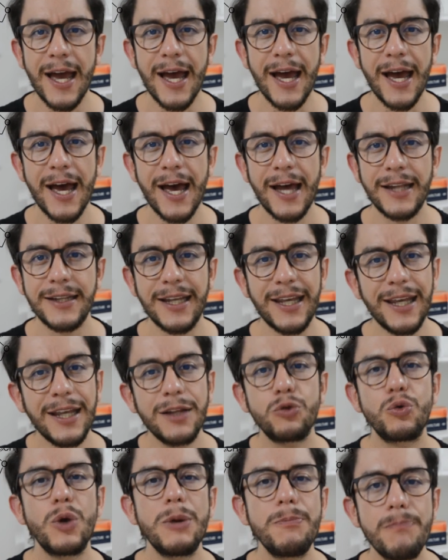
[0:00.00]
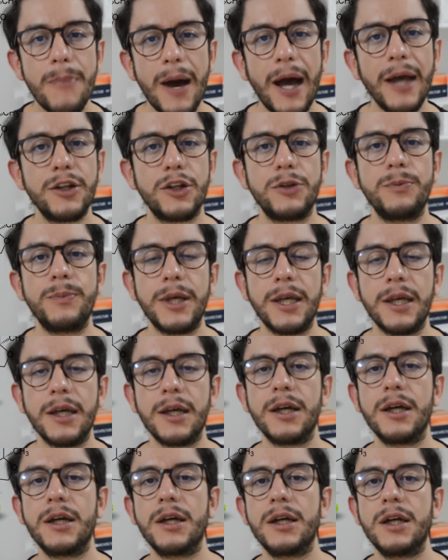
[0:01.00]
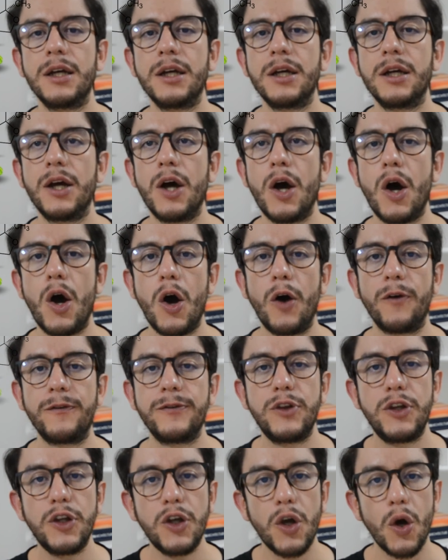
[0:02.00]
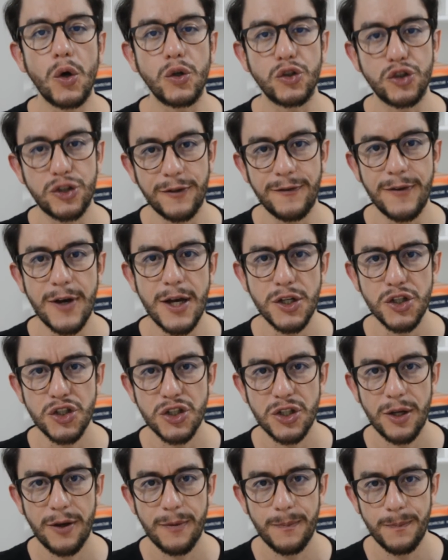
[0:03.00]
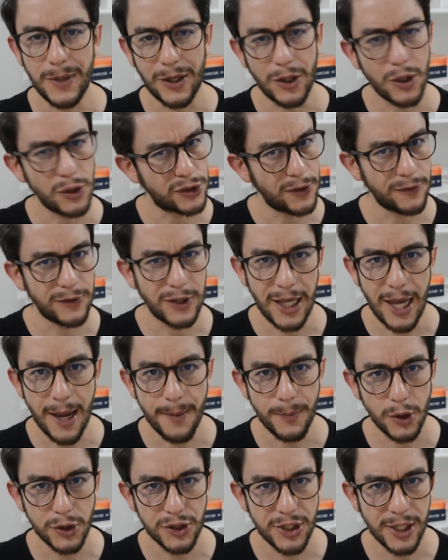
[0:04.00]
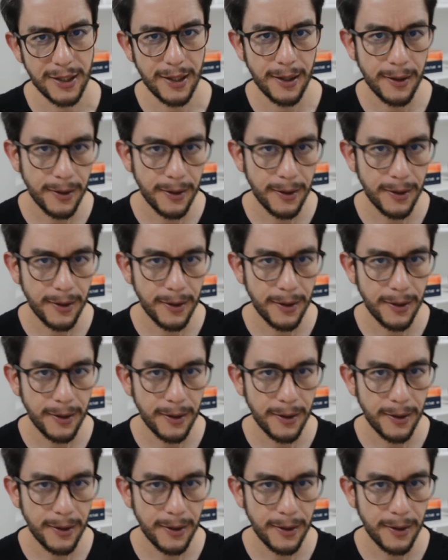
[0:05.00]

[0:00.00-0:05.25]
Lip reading: and it reminded me of Dior Sauvage because of the ambroxan,